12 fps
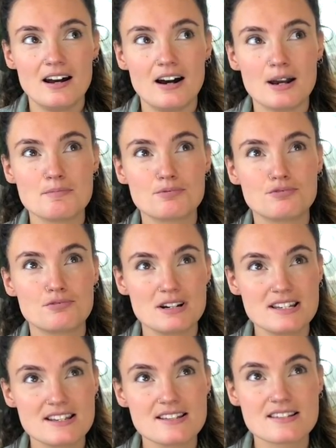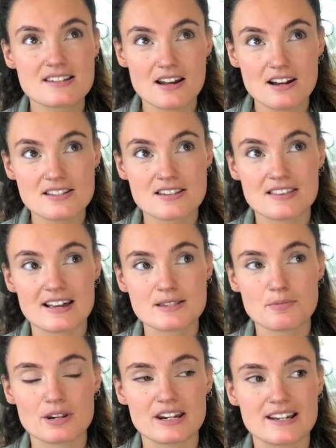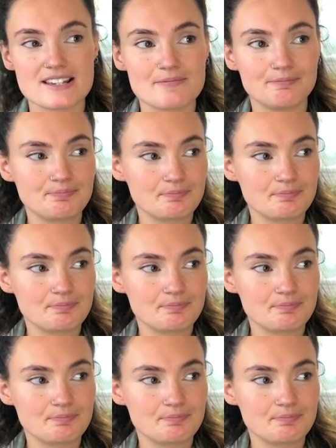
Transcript: I'm pretty certain that's what it is.